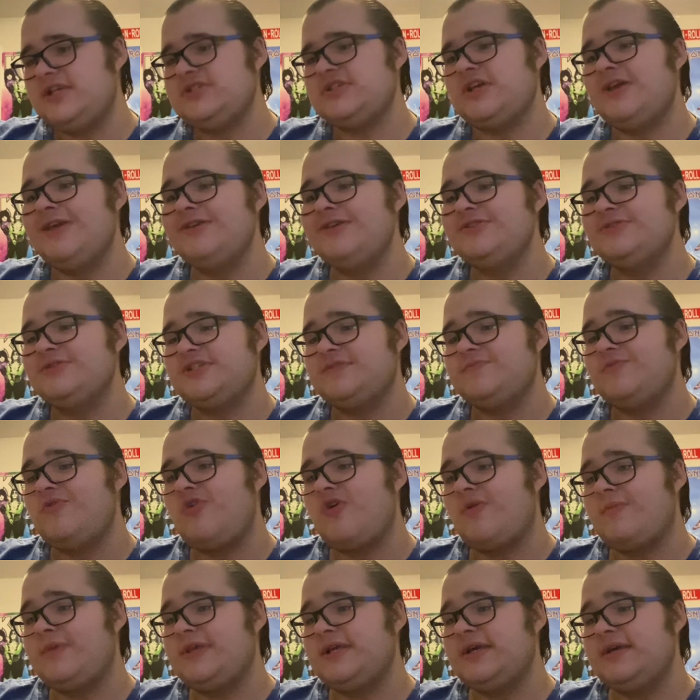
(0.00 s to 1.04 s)
start using this
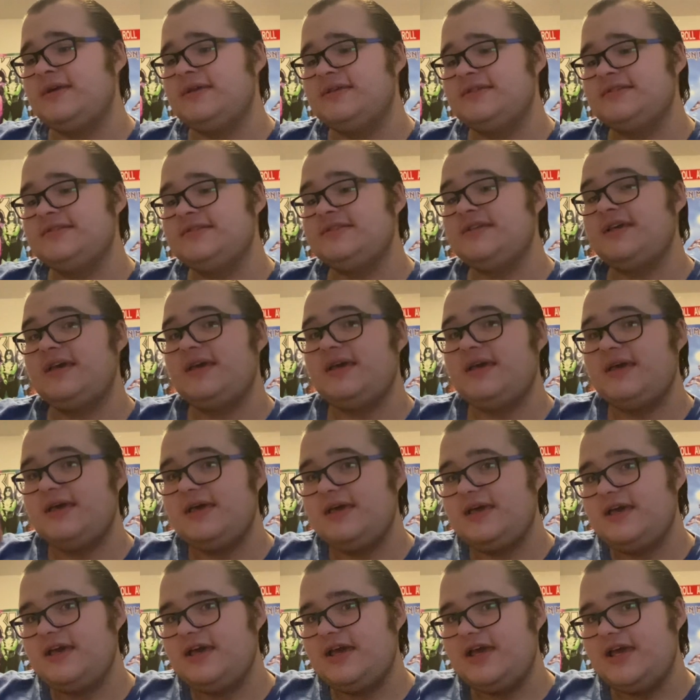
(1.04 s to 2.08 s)
more because
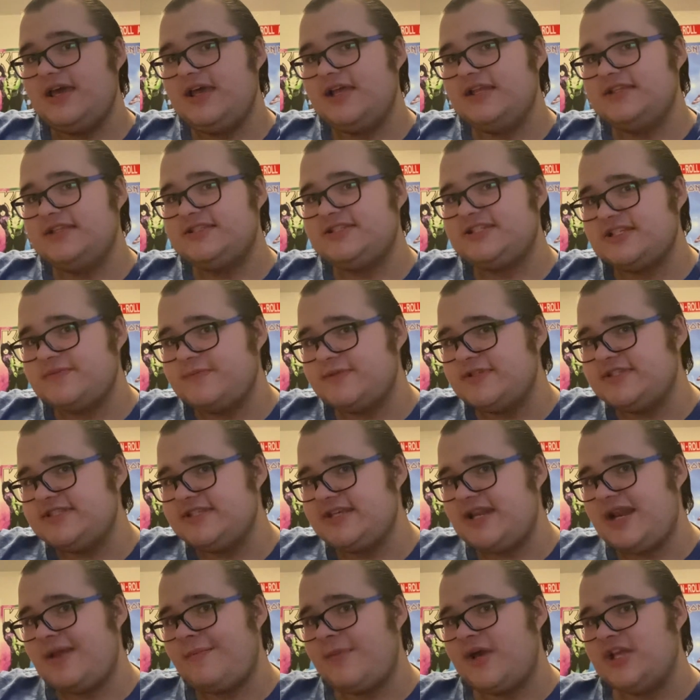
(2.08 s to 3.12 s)
it's just been
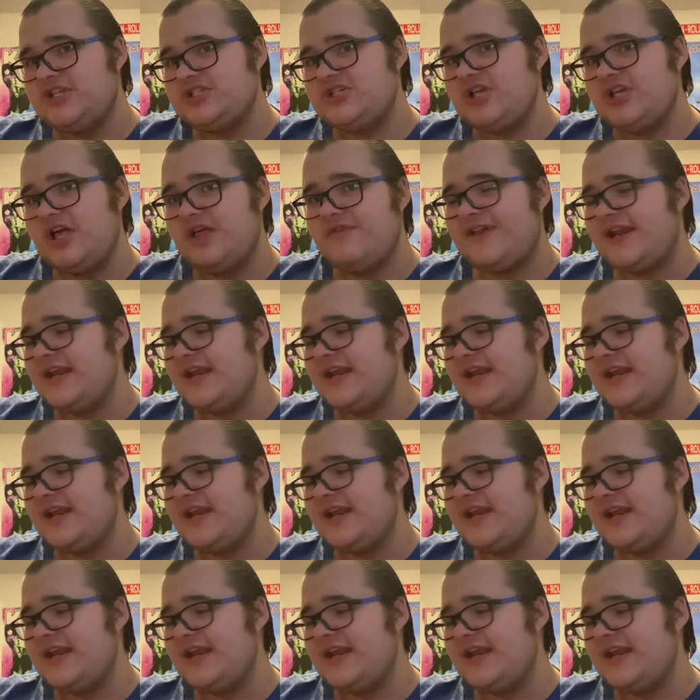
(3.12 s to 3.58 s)
sitting on my shelf.